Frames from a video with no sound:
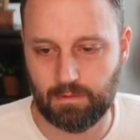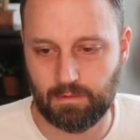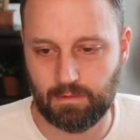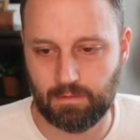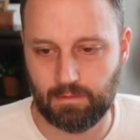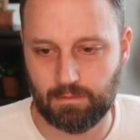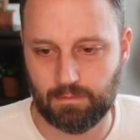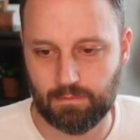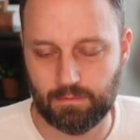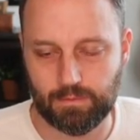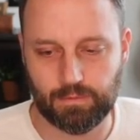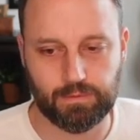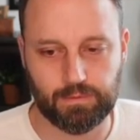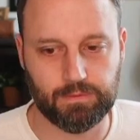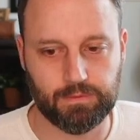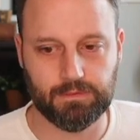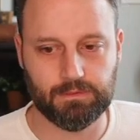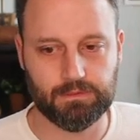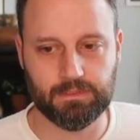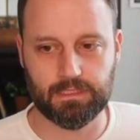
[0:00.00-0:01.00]
oof,
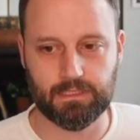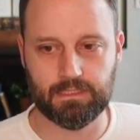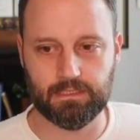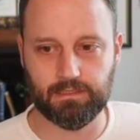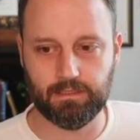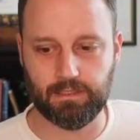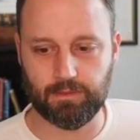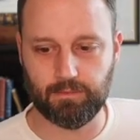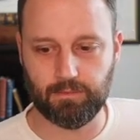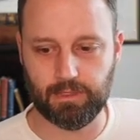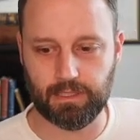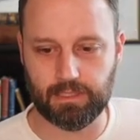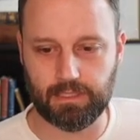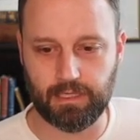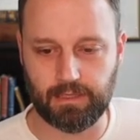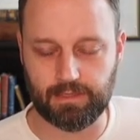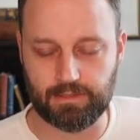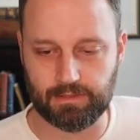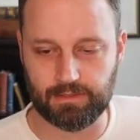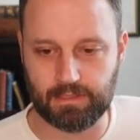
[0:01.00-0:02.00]
that's looking really
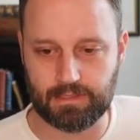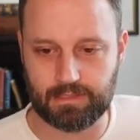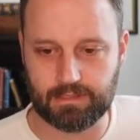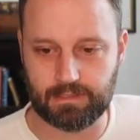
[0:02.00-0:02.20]
dangerous.